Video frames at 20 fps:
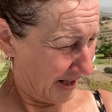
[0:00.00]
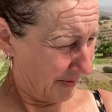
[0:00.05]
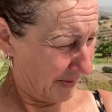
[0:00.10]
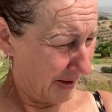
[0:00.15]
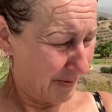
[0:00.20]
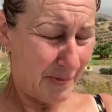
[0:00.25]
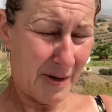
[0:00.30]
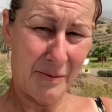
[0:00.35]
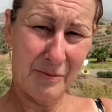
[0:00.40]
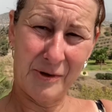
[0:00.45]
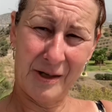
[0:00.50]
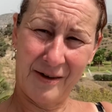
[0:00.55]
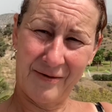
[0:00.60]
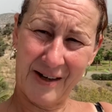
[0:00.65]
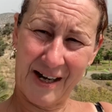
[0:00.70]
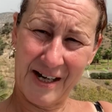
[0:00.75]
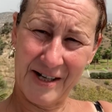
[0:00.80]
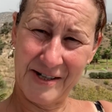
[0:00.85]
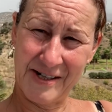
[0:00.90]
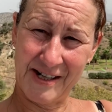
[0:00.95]
in memory of
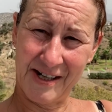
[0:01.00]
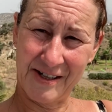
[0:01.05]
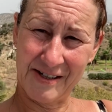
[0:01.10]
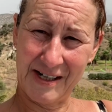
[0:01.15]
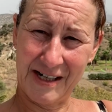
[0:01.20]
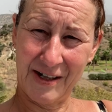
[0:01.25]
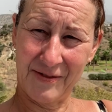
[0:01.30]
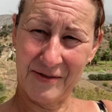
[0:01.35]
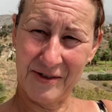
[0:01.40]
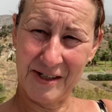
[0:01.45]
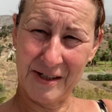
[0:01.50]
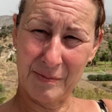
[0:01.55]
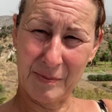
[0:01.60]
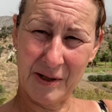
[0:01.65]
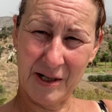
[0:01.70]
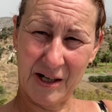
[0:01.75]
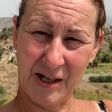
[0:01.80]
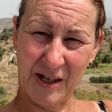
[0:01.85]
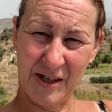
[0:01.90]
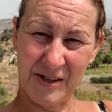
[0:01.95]
Andy, because he loved his
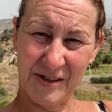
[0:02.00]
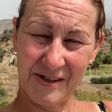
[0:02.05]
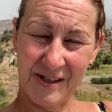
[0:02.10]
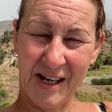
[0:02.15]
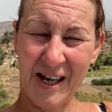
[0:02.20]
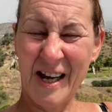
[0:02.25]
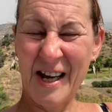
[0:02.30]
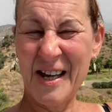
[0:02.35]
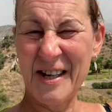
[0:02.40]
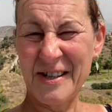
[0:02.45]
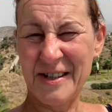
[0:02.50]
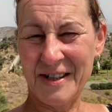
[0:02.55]
birds.